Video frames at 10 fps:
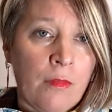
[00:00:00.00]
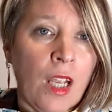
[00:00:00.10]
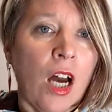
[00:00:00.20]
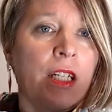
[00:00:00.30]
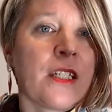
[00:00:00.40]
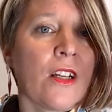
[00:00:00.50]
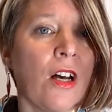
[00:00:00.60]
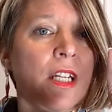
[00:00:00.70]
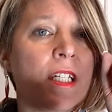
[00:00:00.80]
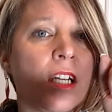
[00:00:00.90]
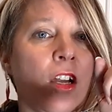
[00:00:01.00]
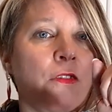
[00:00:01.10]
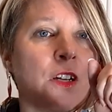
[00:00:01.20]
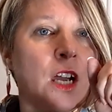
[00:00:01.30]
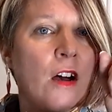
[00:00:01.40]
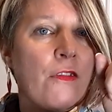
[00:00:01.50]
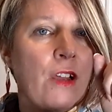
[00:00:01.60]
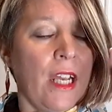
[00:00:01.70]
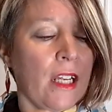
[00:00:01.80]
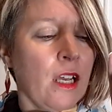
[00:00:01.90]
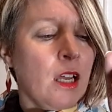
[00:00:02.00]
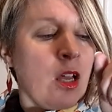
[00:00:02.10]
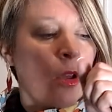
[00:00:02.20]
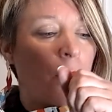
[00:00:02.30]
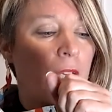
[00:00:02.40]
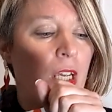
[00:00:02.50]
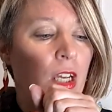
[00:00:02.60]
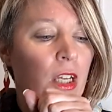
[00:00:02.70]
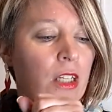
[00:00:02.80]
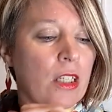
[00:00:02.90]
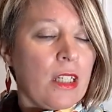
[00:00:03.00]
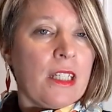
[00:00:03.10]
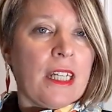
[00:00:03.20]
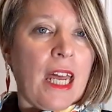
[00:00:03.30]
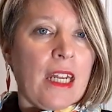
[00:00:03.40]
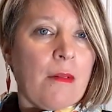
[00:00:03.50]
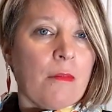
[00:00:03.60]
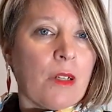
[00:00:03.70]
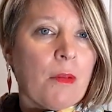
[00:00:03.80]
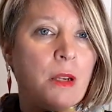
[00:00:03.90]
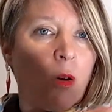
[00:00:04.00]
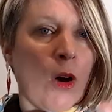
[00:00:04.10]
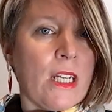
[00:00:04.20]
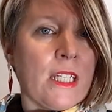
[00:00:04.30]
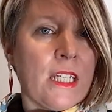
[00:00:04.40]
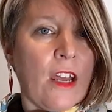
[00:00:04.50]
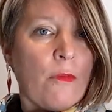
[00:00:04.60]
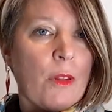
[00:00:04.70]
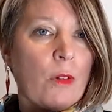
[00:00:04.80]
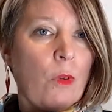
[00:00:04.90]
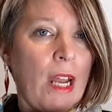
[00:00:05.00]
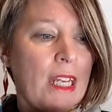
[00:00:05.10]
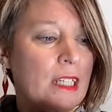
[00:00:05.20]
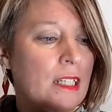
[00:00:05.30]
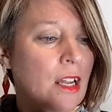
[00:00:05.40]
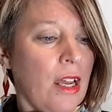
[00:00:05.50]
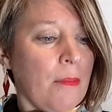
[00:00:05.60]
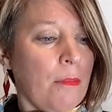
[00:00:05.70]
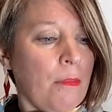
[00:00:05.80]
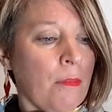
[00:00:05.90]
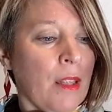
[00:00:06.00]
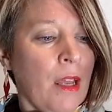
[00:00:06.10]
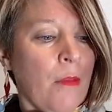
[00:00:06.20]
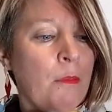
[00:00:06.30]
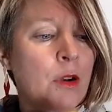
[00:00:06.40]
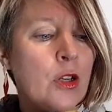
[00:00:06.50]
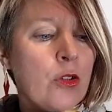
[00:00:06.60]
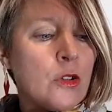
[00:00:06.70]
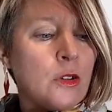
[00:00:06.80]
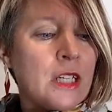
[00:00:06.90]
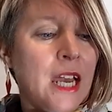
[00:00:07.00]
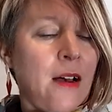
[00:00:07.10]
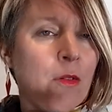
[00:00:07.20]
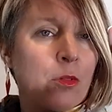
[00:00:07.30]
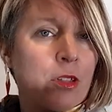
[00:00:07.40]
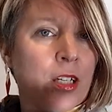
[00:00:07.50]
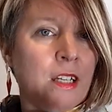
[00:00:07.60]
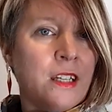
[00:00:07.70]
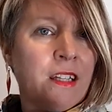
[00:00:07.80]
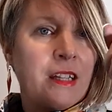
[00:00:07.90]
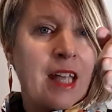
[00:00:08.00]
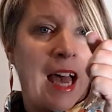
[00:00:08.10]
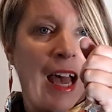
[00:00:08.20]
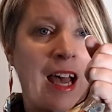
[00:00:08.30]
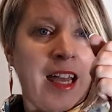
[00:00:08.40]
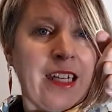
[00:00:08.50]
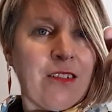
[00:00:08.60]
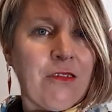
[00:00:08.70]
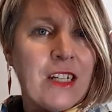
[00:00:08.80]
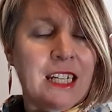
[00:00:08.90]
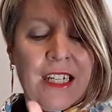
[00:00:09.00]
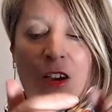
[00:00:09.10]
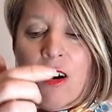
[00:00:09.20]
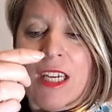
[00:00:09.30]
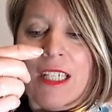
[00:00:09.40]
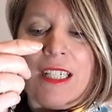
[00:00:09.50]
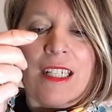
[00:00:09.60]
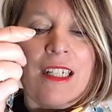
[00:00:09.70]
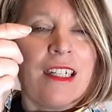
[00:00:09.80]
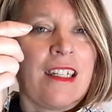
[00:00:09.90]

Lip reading: I decided to go for cuffing because the denim can be quite stiff, but the way it's like blouson out, that is really nice.